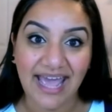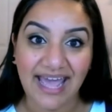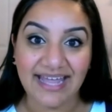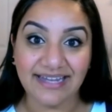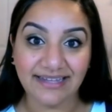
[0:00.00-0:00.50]

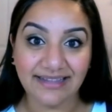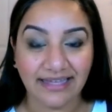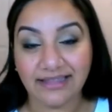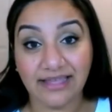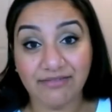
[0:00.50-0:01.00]
and
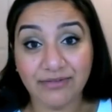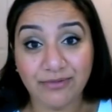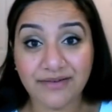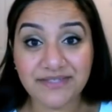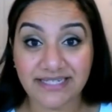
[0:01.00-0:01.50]
like even
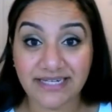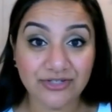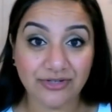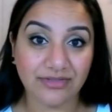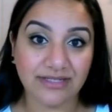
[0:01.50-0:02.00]
when I was sitting
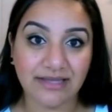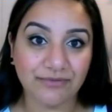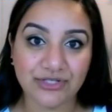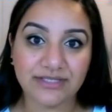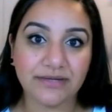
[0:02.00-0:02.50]
during the day,
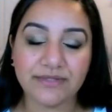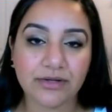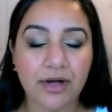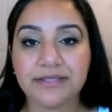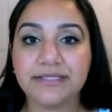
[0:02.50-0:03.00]
it was
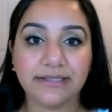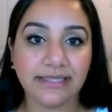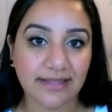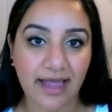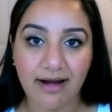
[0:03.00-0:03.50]

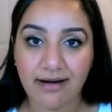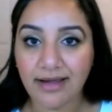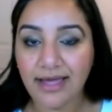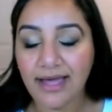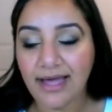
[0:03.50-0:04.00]
constantly there.
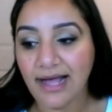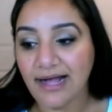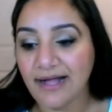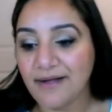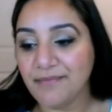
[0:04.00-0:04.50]

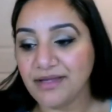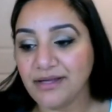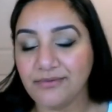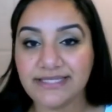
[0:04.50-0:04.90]
I was